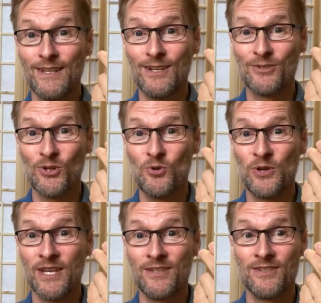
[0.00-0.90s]
so you
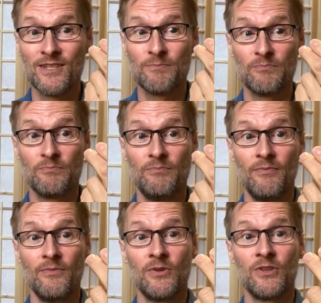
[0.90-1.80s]
can just
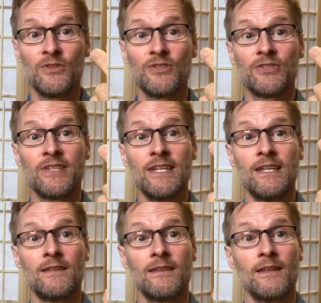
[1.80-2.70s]
see
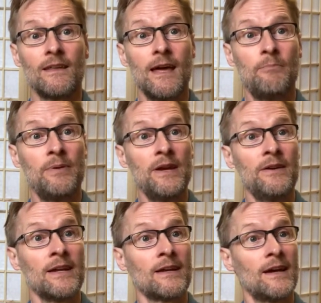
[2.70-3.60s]
it
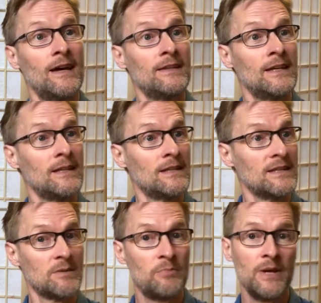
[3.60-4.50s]
appearing and then
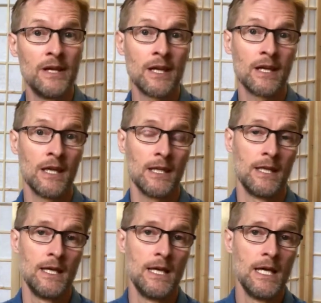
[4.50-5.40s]
disappearing again.
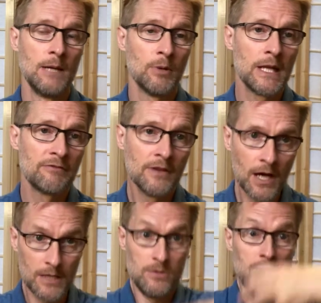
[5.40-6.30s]
But if
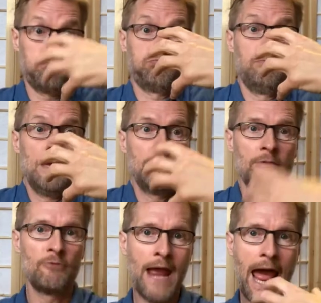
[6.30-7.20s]
not, you maybe
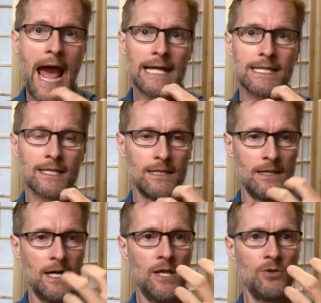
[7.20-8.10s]
react,
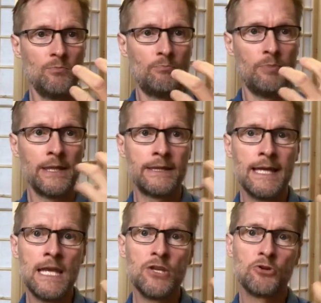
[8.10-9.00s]
but
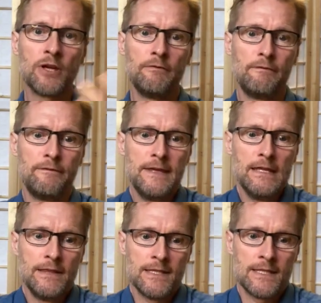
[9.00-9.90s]
then you can feel
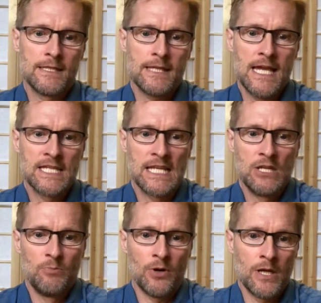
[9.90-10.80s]
the sensation in
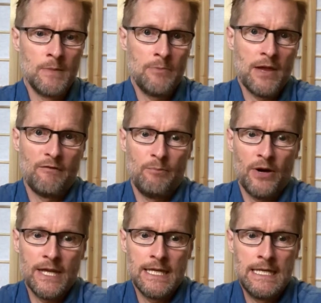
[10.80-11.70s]
your body. Maybe you have
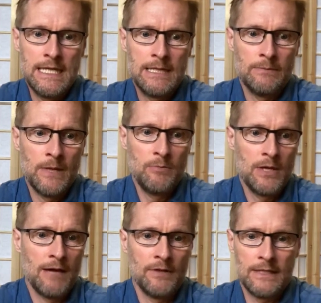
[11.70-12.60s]
body heat, maybe you
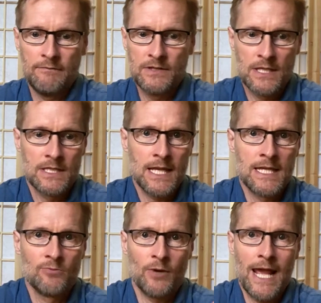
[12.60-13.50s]
have a different
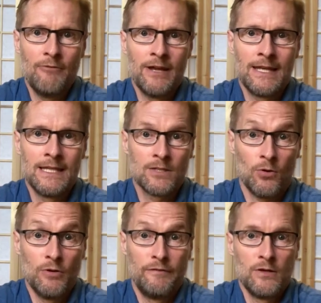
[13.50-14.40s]
sensation, whatever it is,
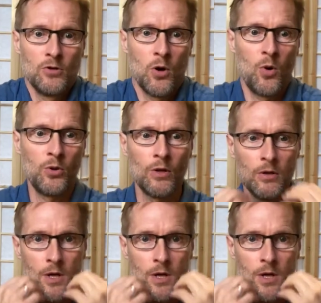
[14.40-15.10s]
or you feel cold or